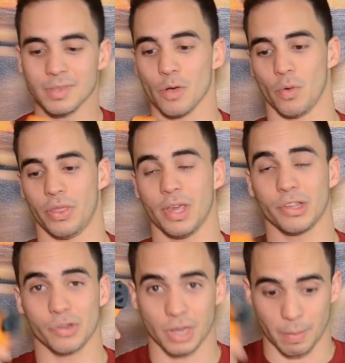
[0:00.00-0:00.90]
With
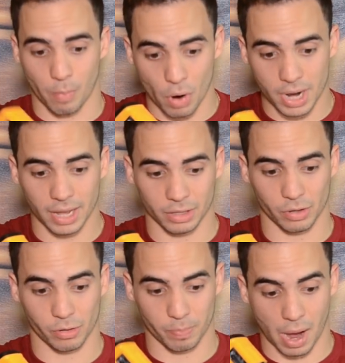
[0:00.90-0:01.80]
this, you could point at
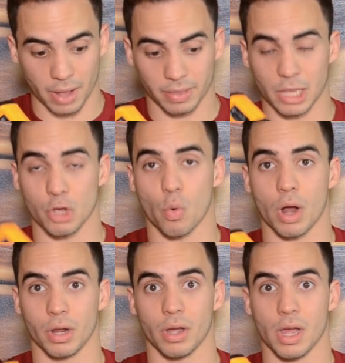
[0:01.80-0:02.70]
the spot that you
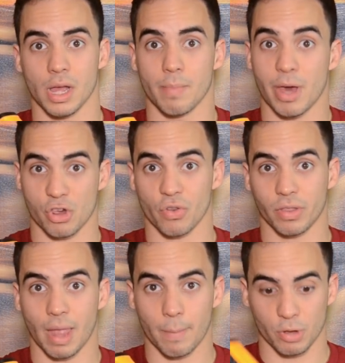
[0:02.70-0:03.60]
wanna measure the
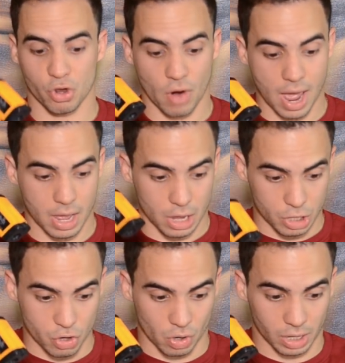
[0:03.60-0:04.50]
temperature at,
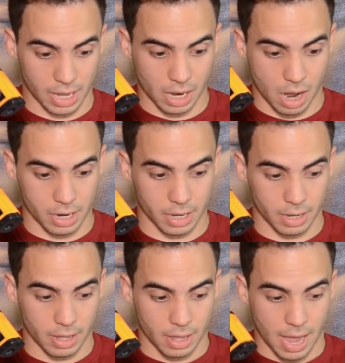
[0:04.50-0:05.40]
you click on it,
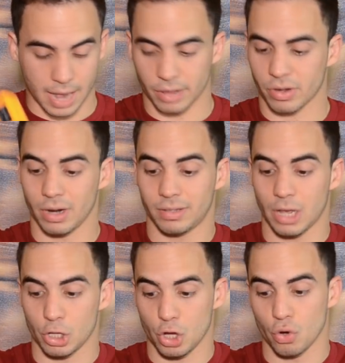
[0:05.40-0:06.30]
and it's gonna
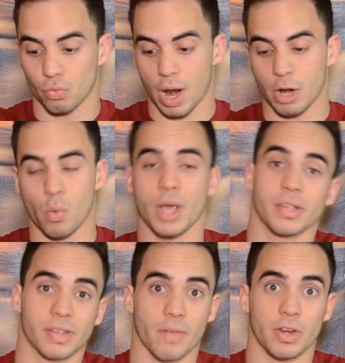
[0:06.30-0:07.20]
tell you right away
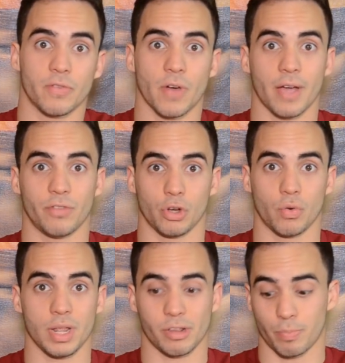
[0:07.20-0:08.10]
75
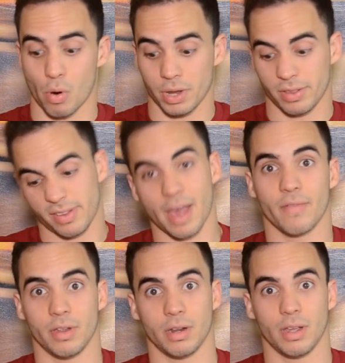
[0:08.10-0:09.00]
degrees, 0.7.